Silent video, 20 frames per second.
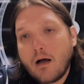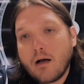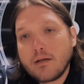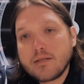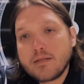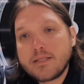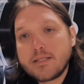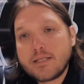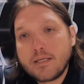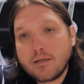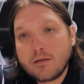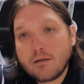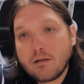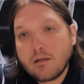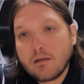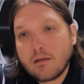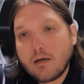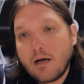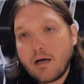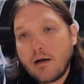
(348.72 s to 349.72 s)

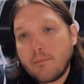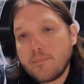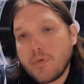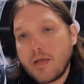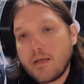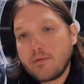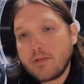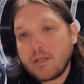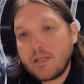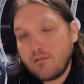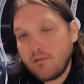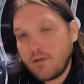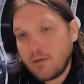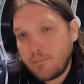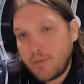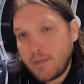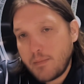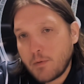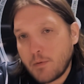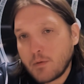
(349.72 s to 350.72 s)
still giving
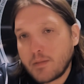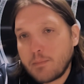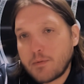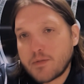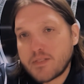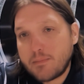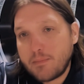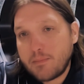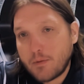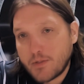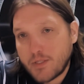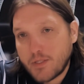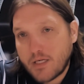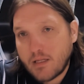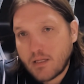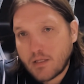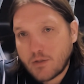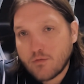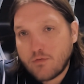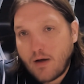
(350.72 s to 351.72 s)
people the possibility
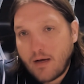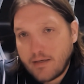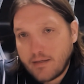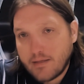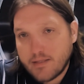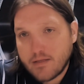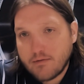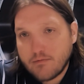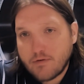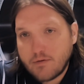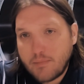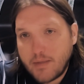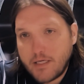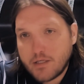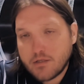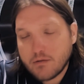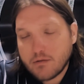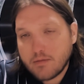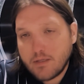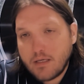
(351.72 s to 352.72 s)
to find this
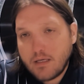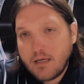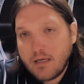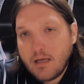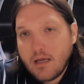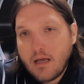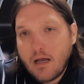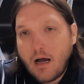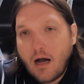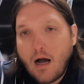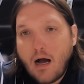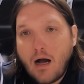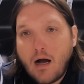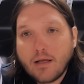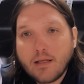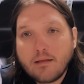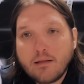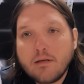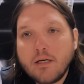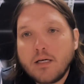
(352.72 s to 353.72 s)
information.
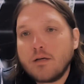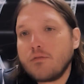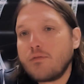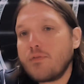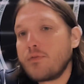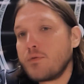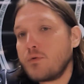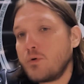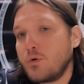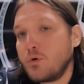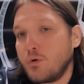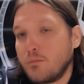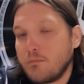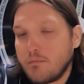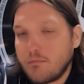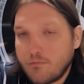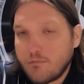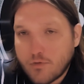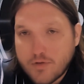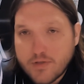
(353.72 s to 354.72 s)
Through,
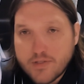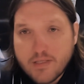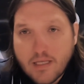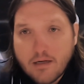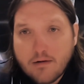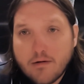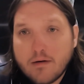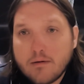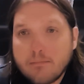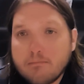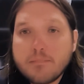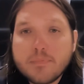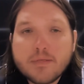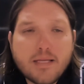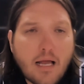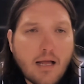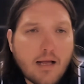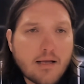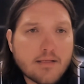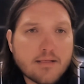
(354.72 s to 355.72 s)
for instance, like
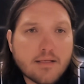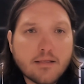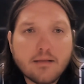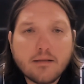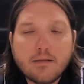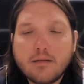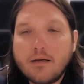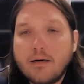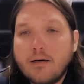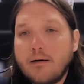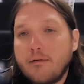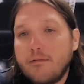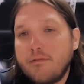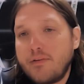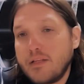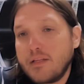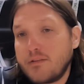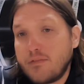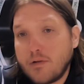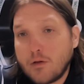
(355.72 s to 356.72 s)
size and
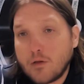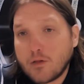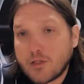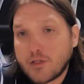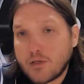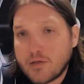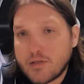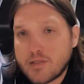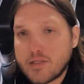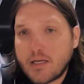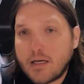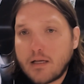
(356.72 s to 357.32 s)
fit filters,